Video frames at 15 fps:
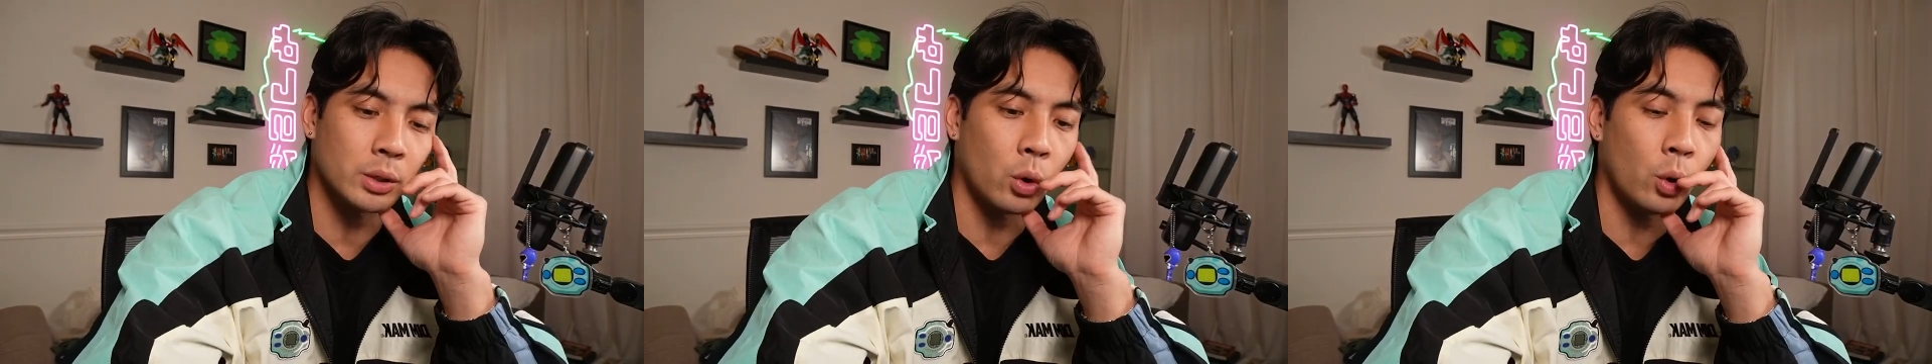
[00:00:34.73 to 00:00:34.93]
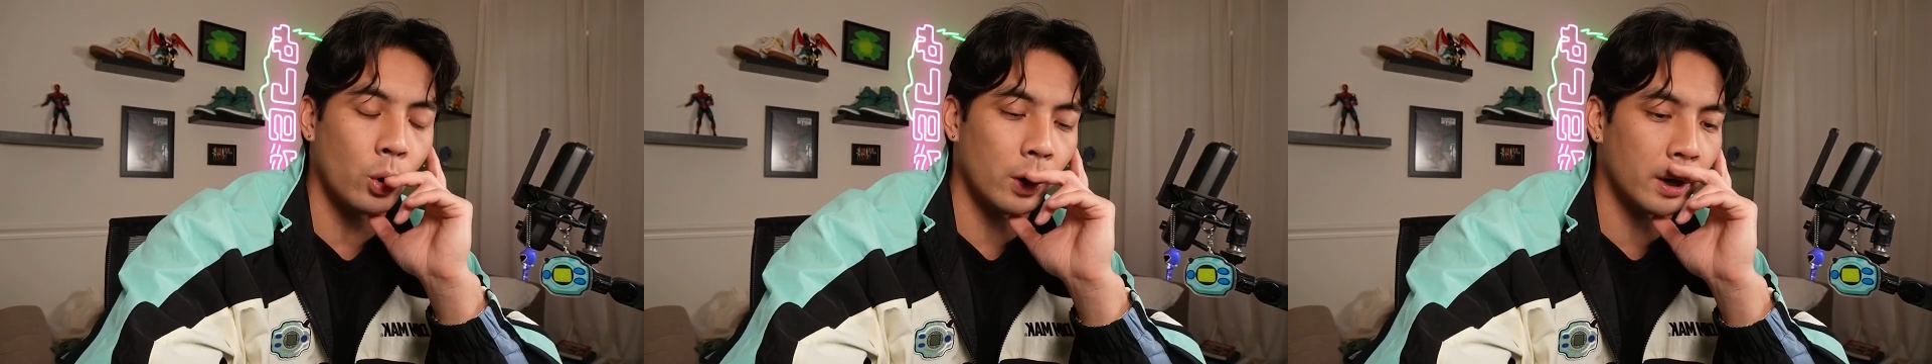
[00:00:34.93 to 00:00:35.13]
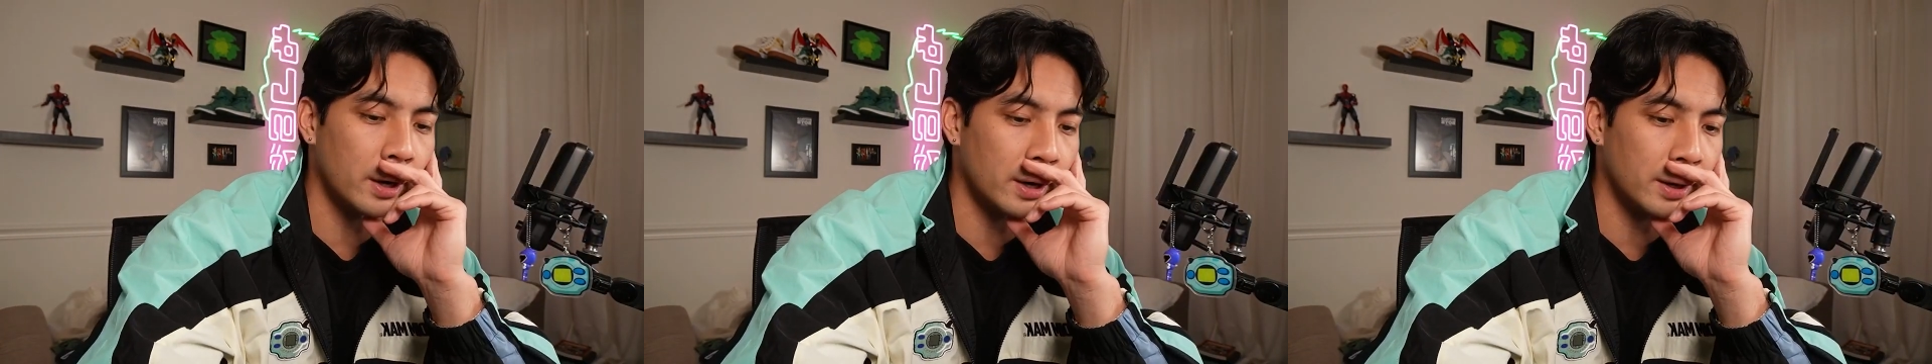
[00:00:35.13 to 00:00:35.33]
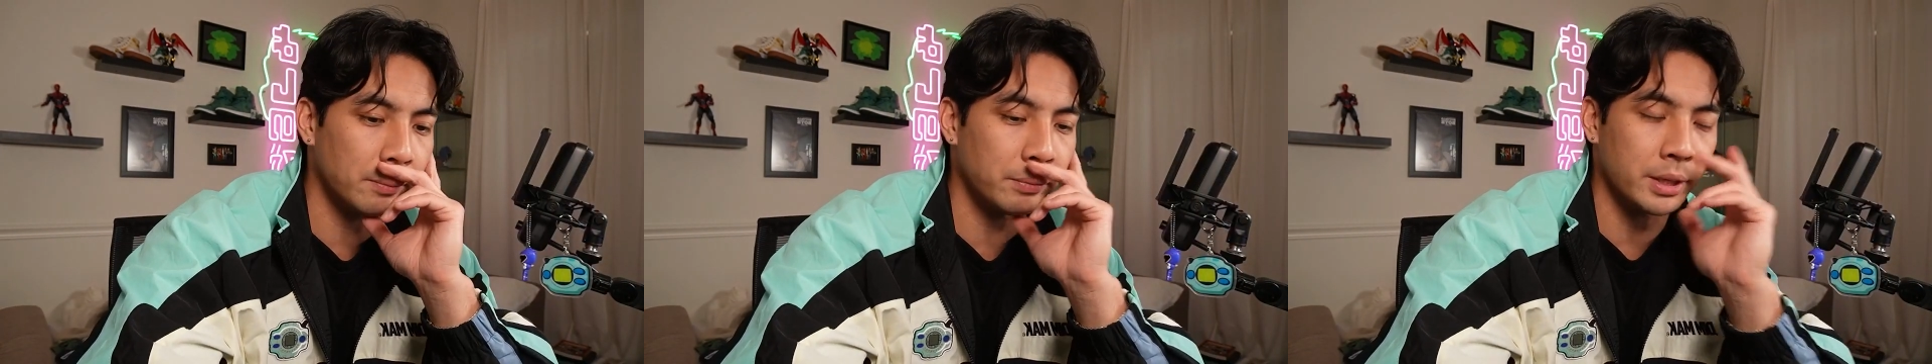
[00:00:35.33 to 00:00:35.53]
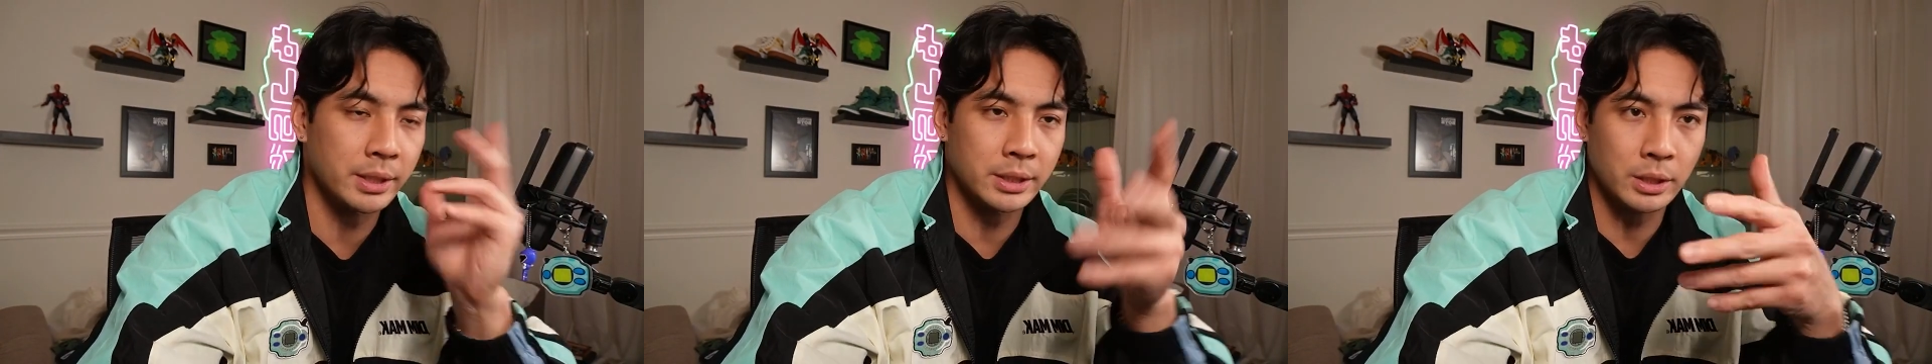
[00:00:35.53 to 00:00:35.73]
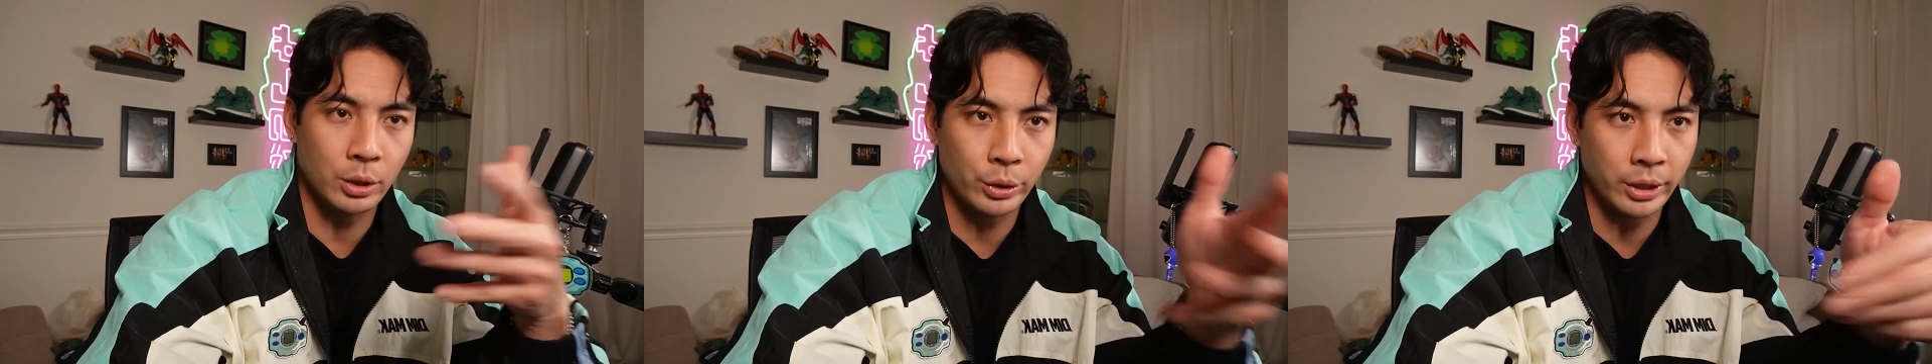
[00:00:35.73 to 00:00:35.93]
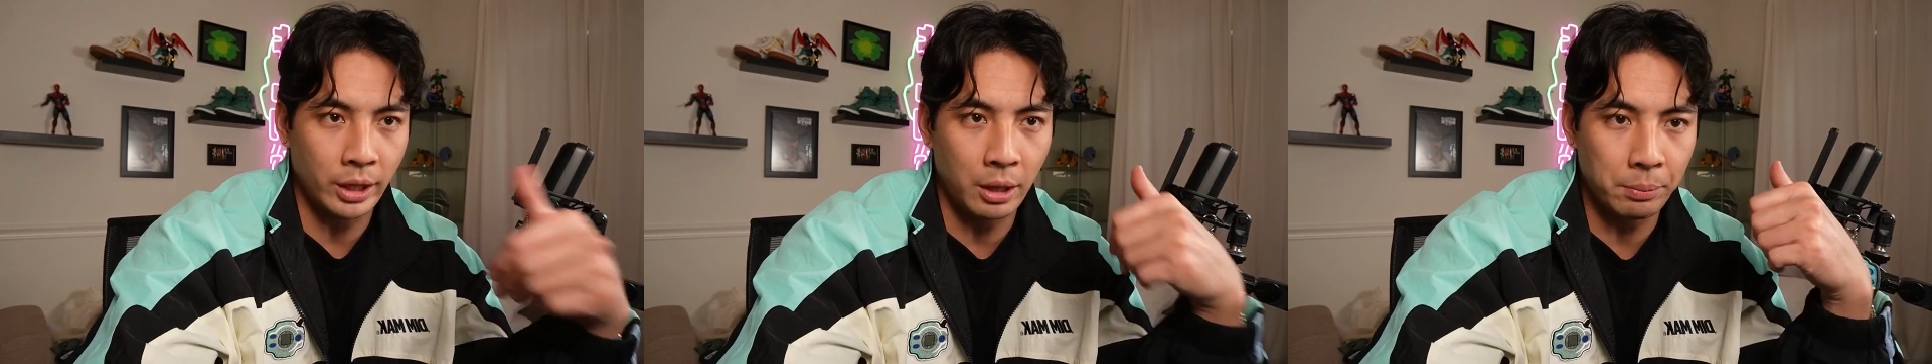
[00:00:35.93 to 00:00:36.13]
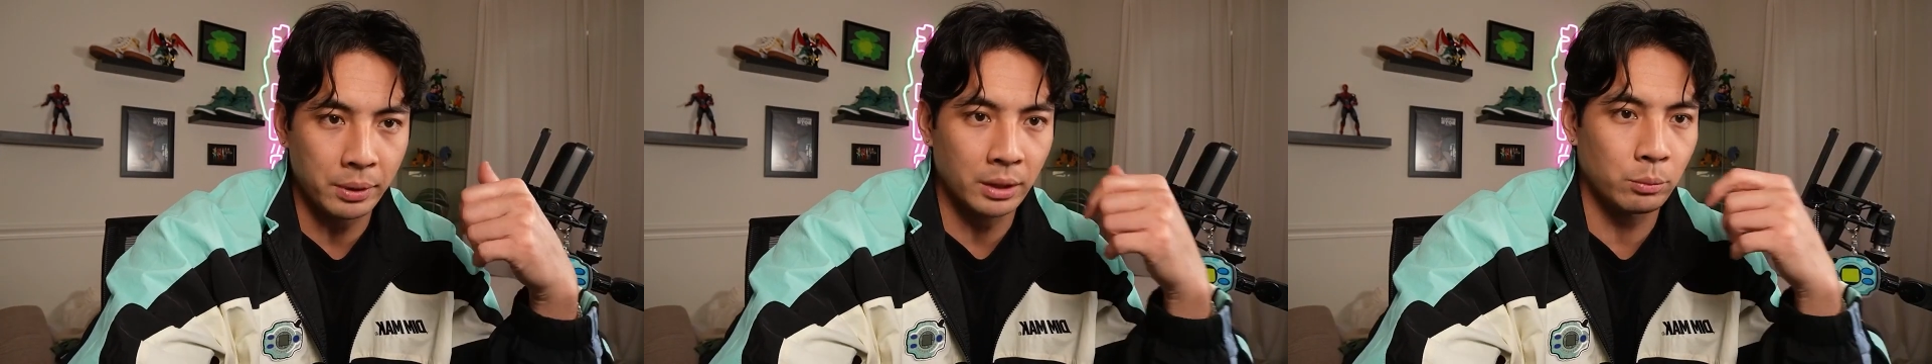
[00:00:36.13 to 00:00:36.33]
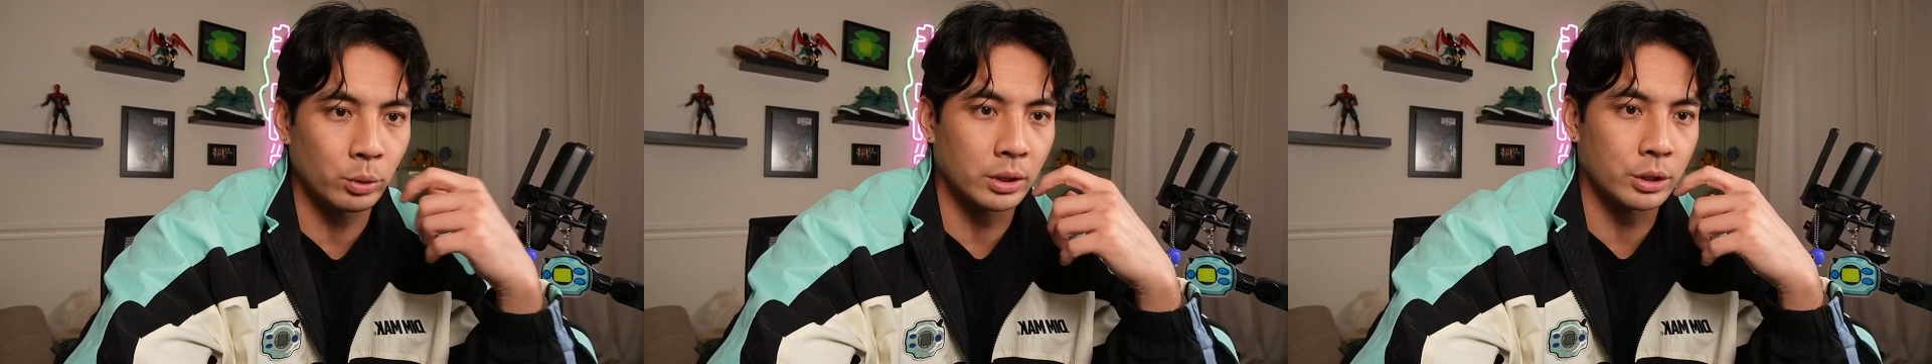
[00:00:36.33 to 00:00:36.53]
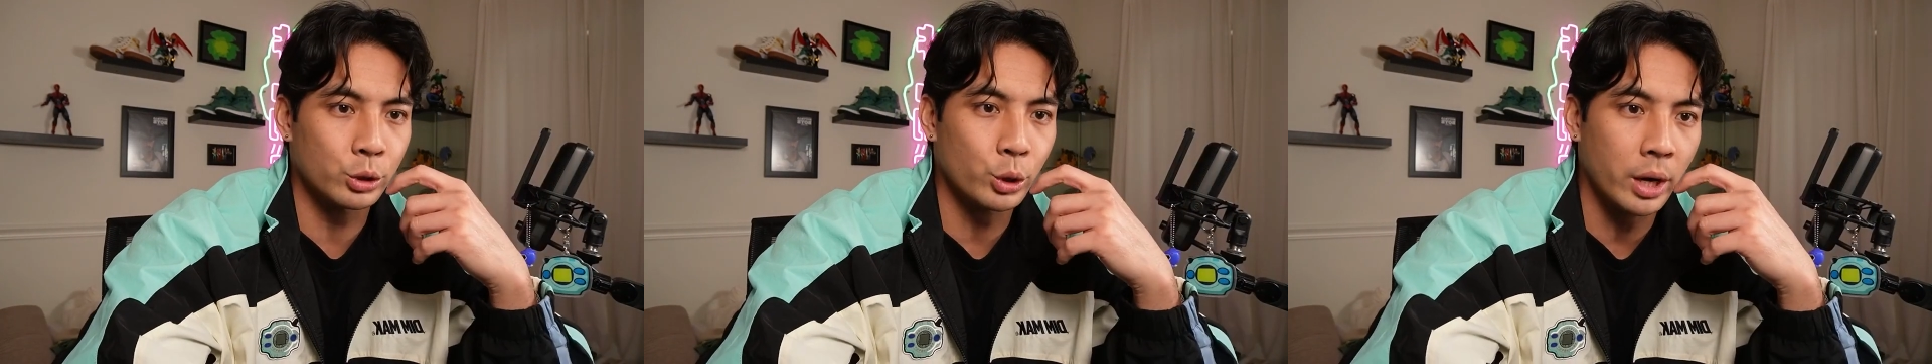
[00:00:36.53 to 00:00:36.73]
or because it's already helping them with
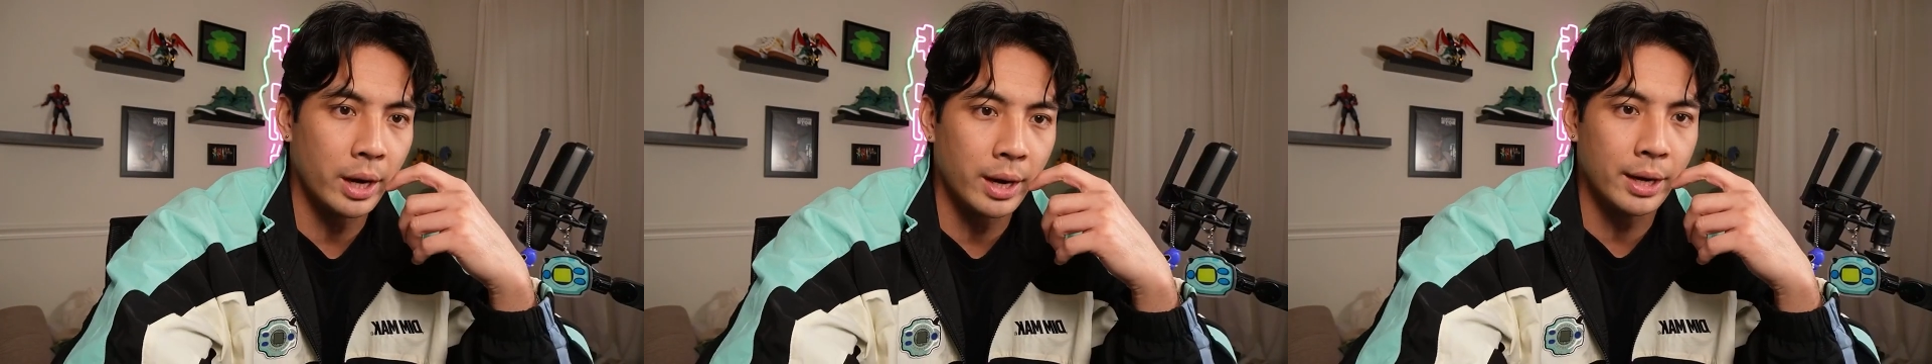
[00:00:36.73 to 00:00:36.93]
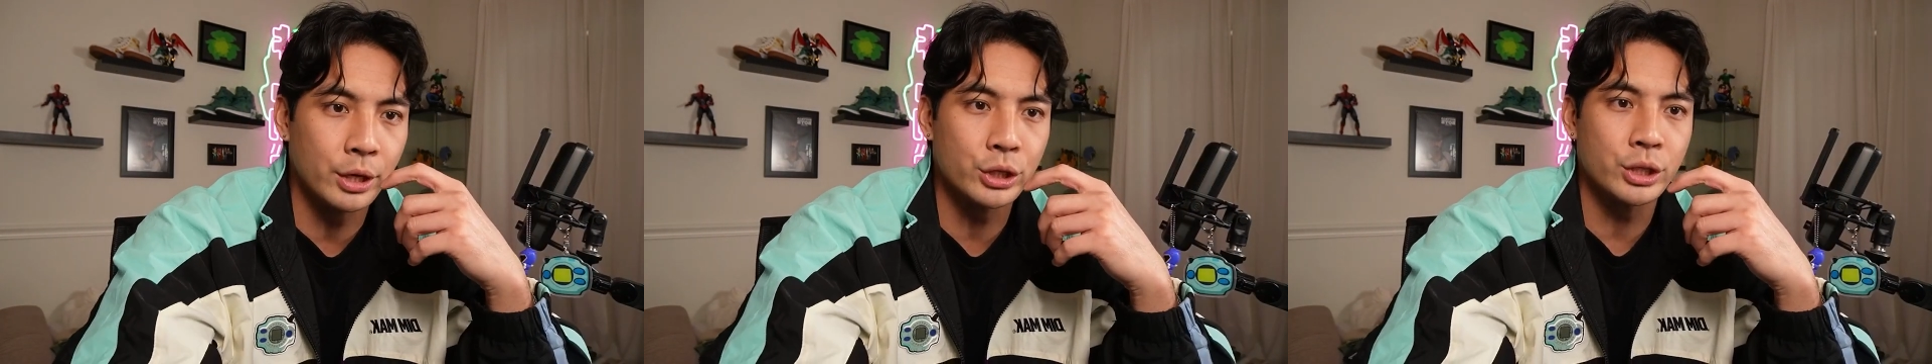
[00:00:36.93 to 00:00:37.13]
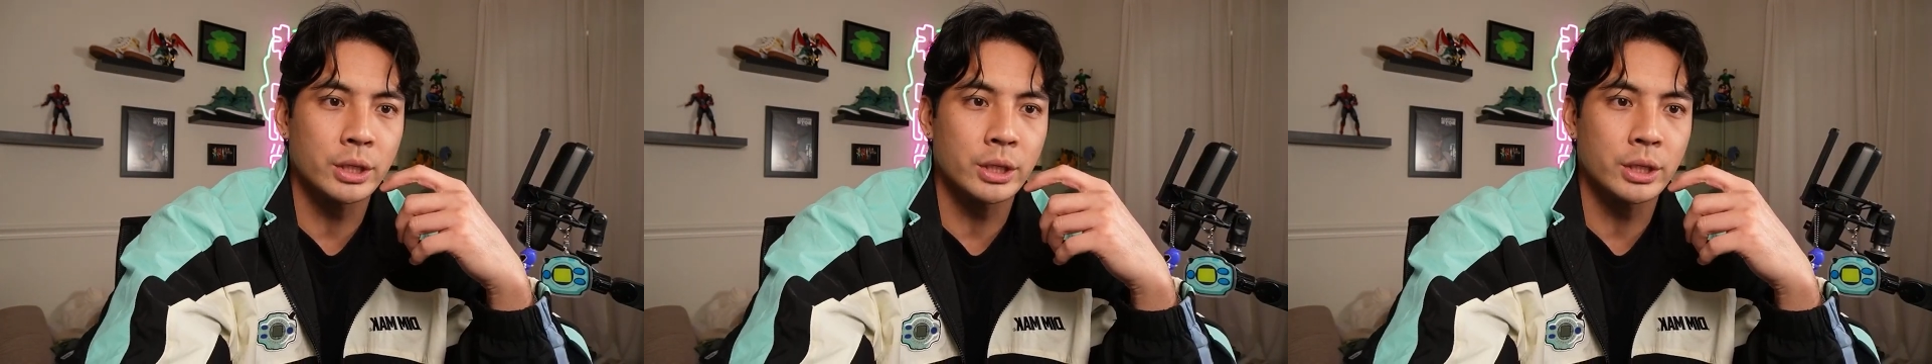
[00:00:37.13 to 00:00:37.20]
the trash.